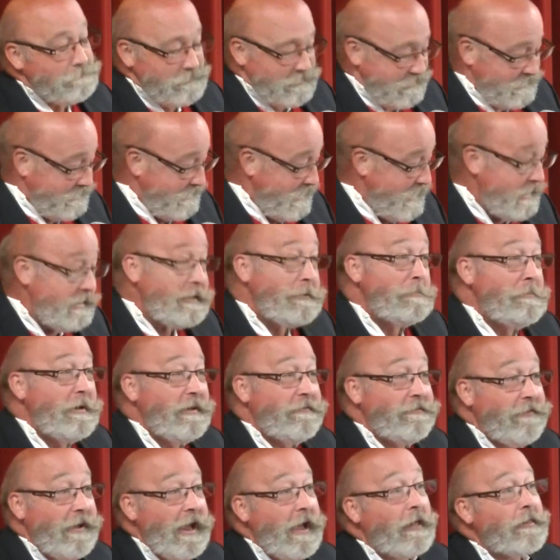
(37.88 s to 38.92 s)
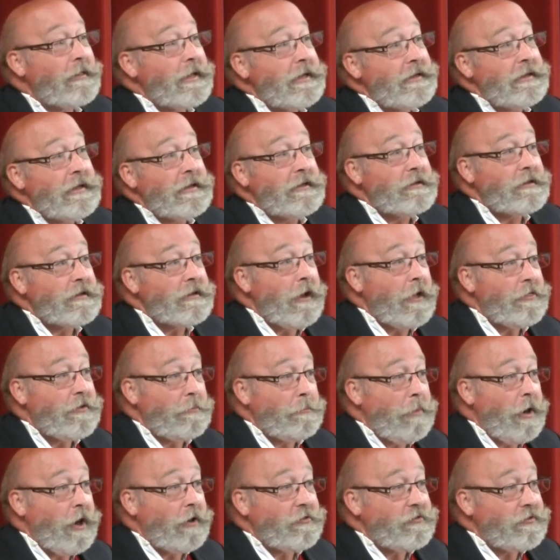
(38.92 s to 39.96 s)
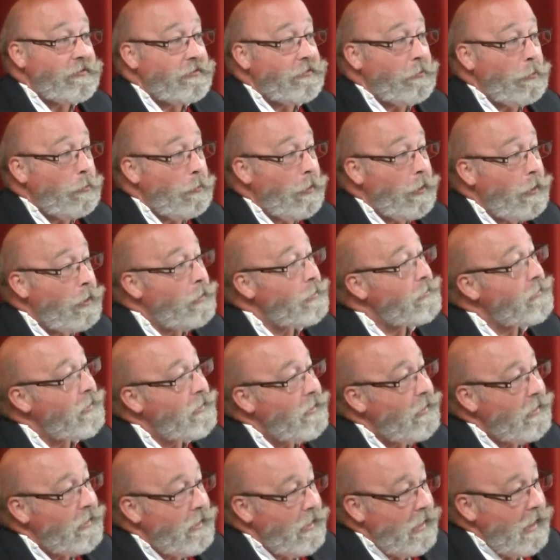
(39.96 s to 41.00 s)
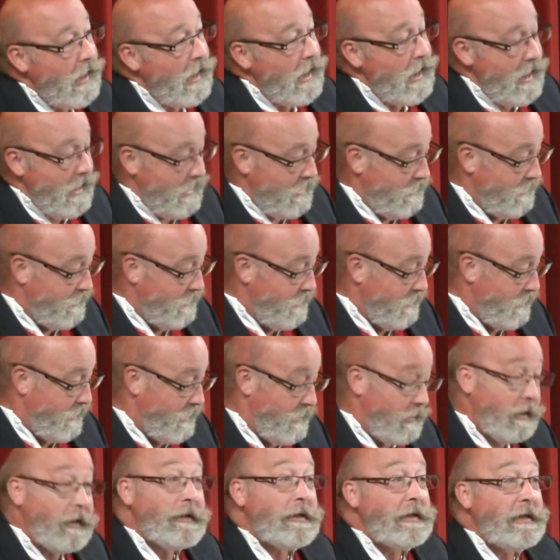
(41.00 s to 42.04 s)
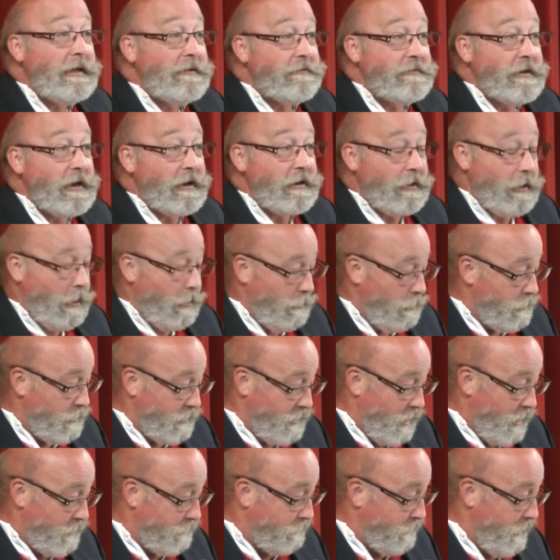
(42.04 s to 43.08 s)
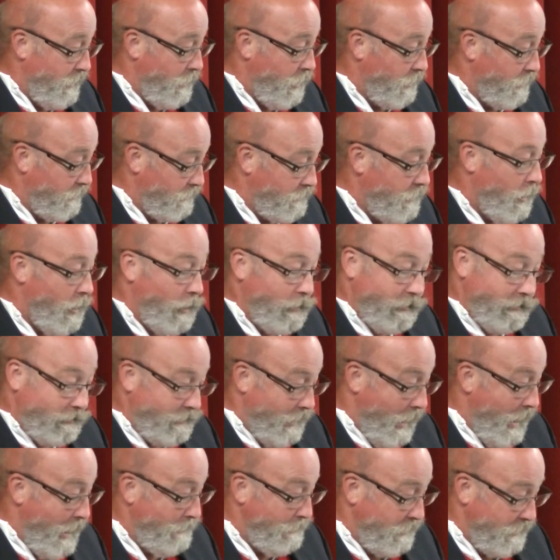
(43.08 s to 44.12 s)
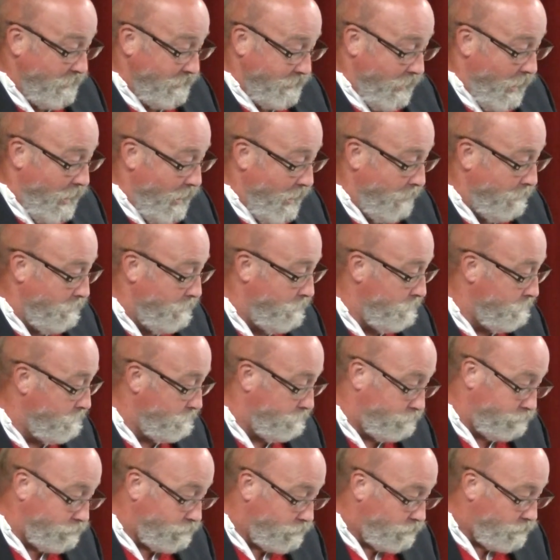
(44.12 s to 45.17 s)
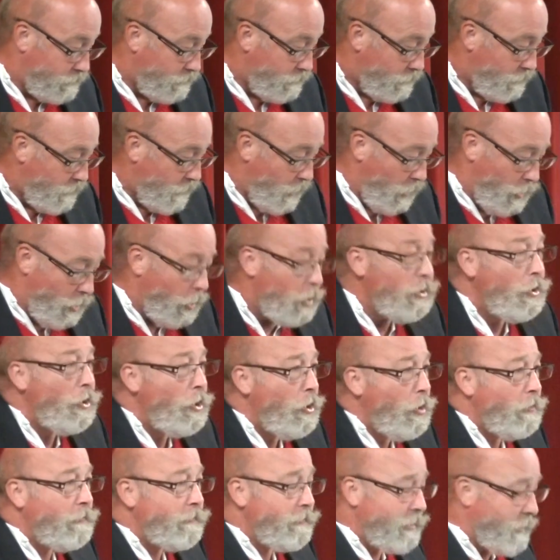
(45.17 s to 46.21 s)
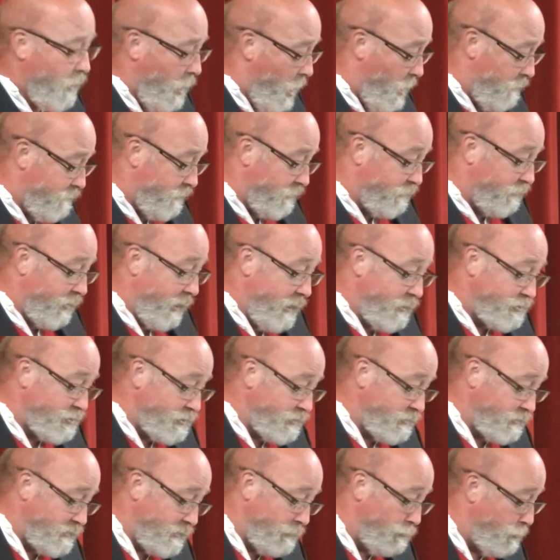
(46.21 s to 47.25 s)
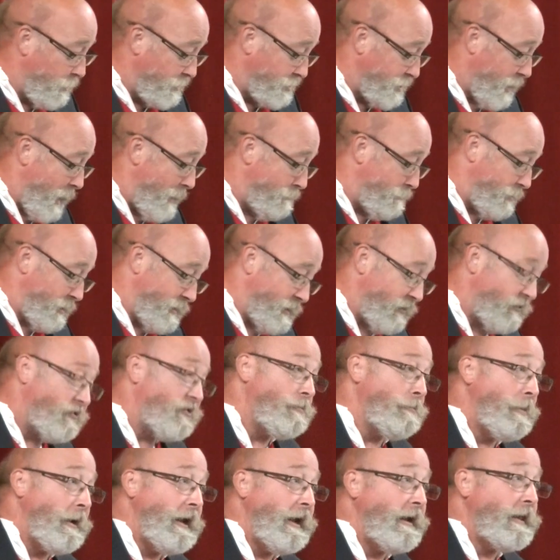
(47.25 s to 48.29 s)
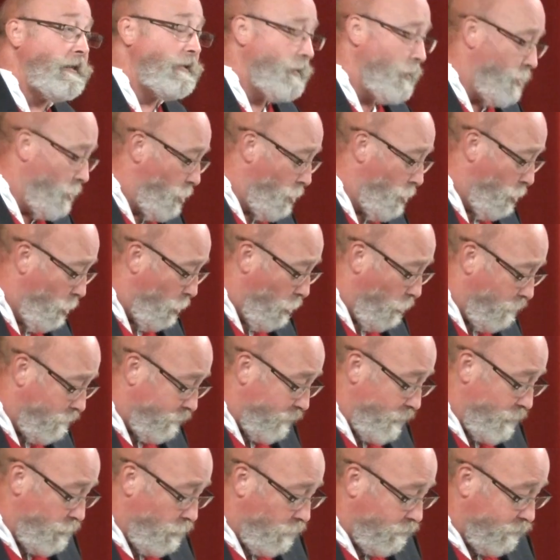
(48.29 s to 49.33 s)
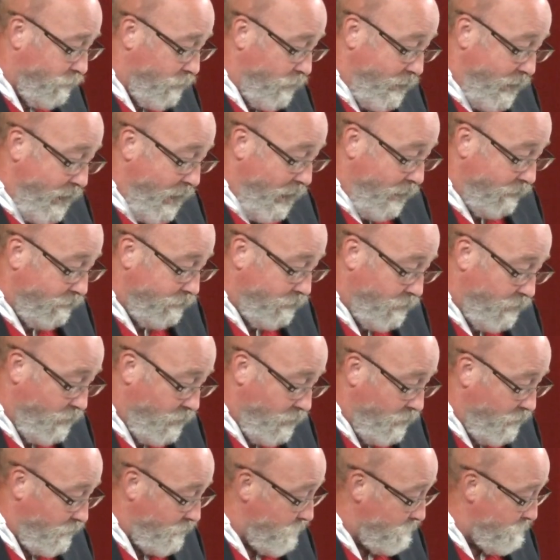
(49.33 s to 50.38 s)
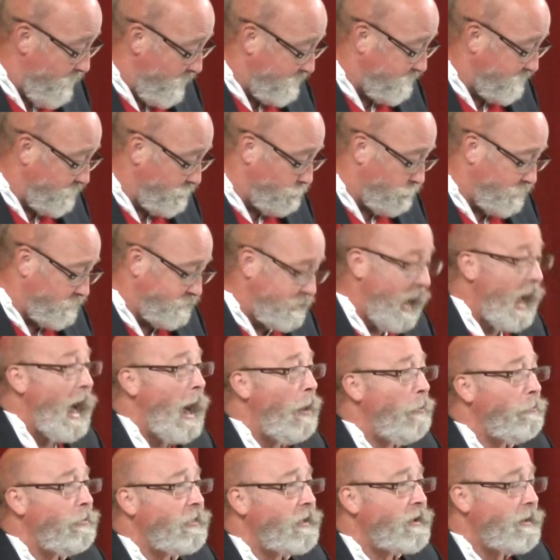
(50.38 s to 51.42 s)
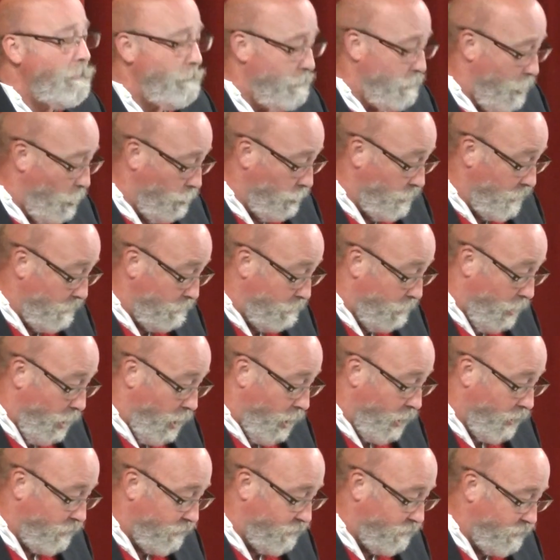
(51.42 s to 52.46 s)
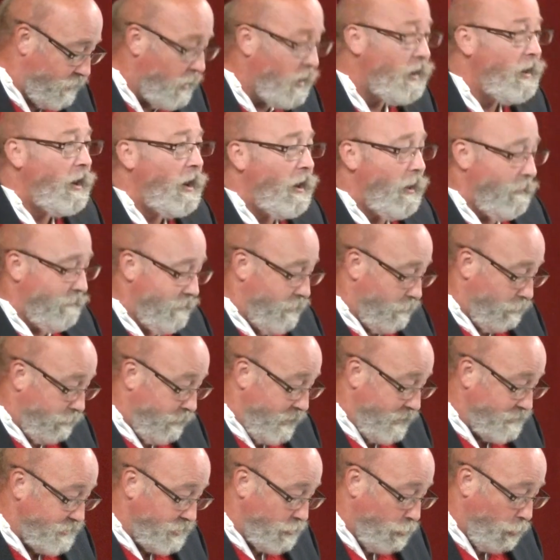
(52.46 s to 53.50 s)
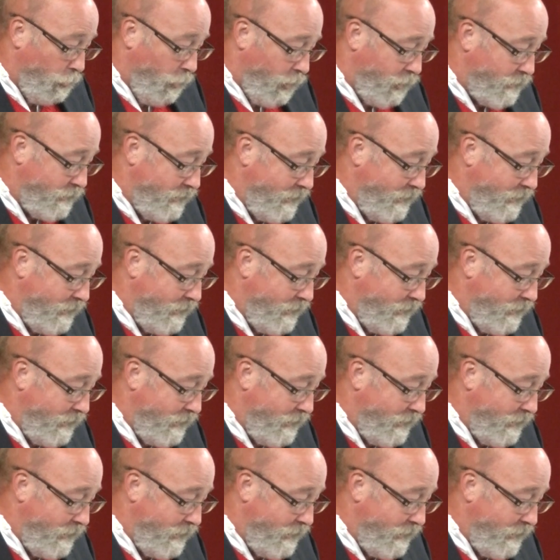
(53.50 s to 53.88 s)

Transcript: seen to be failing in other parts of the world, and even in our own country on time to time. Over the conversations in which I participated, over and over again, the message was how the component parts of the region work